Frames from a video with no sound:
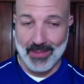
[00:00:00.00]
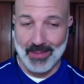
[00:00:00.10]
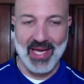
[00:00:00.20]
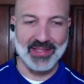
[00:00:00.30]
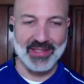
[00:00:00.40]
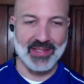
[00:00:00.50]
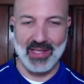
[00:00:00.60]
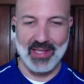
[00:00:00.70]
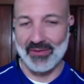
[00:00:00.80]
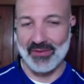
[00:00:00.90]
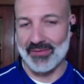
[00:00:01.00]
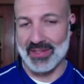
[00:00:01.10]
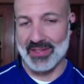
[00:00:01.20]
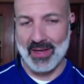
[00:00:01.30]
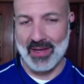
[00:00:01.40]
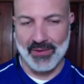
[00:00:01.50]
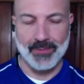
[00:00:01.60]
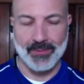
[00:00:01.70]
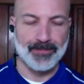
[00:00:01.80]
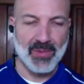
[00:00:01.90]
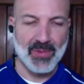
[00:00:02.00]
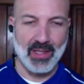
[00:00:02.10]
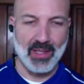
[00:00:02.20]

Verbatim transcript: in some cases, this level of discomfort.